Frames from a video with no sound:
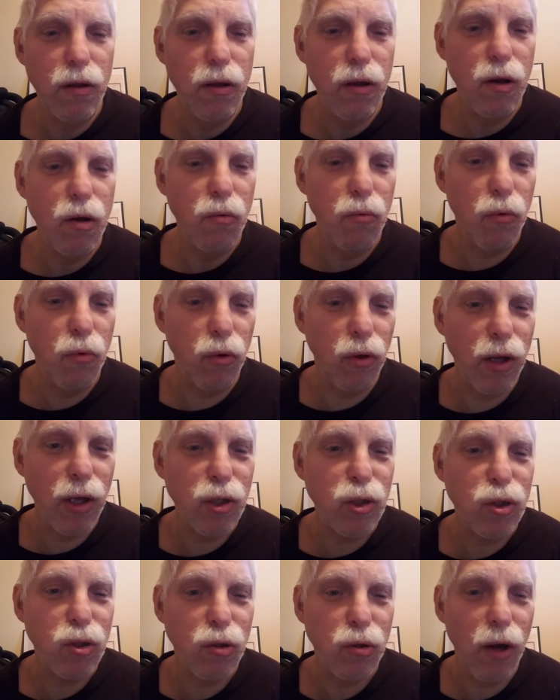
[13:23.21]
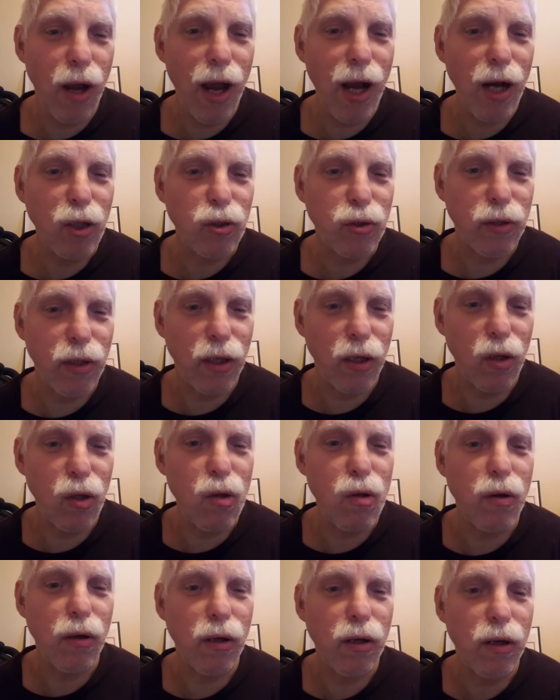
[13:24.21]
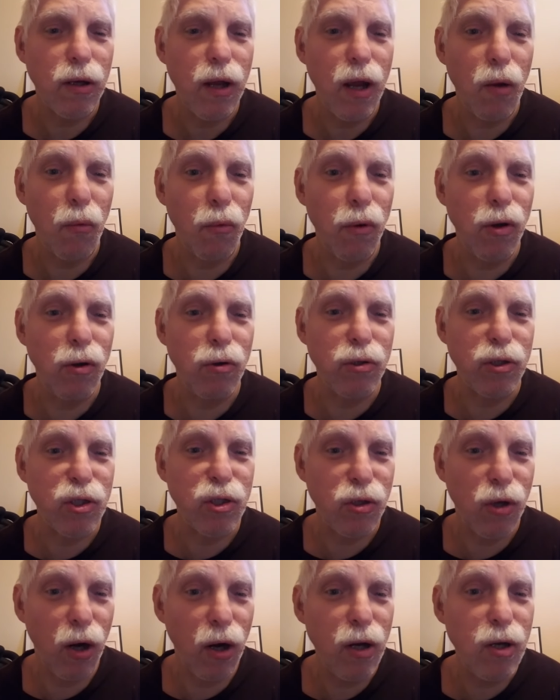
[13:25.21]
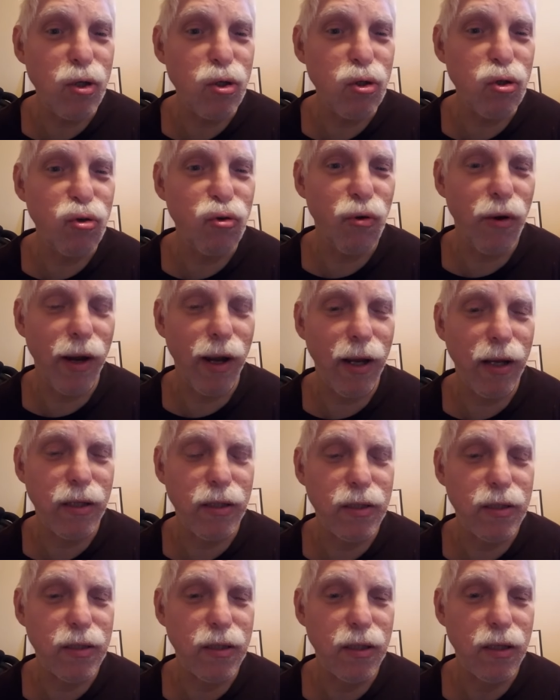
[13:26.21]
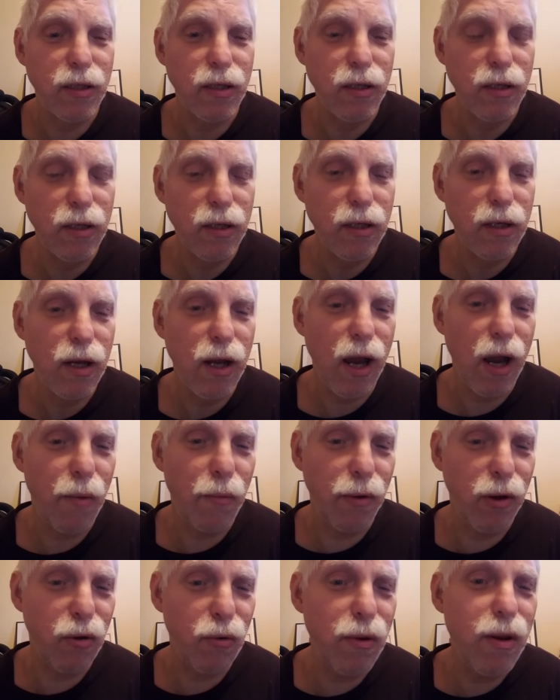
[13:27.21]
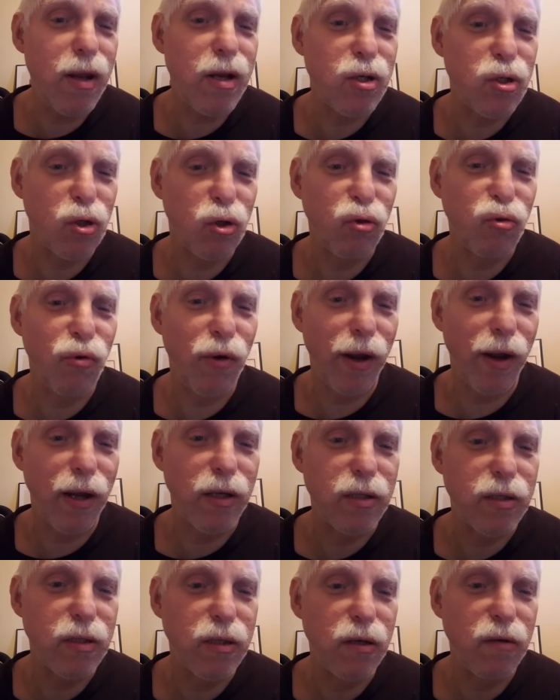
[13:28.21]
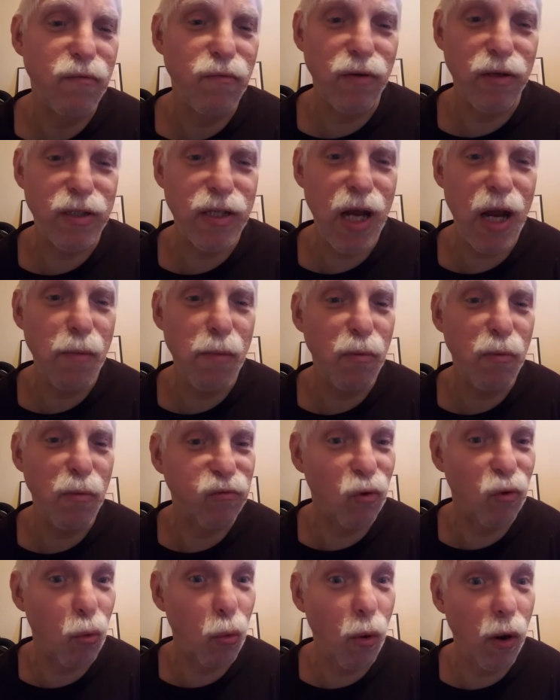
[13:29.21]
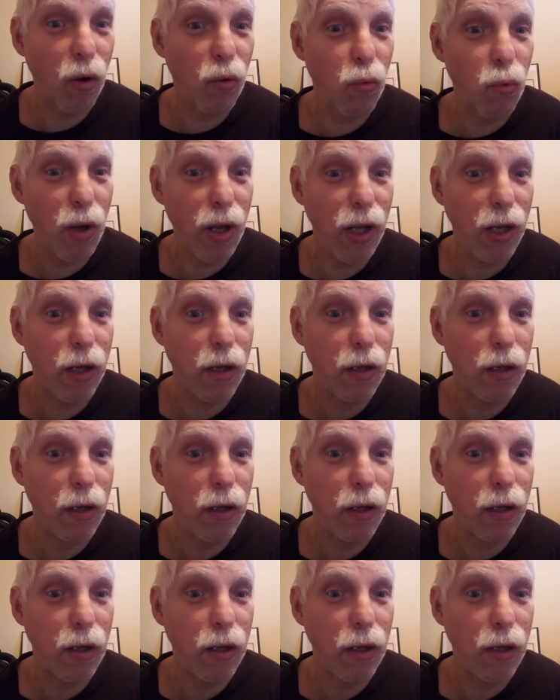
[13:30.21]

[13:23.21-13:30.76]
will let you actually look when you started your trades and when you ended your trades. For example, for 1 week.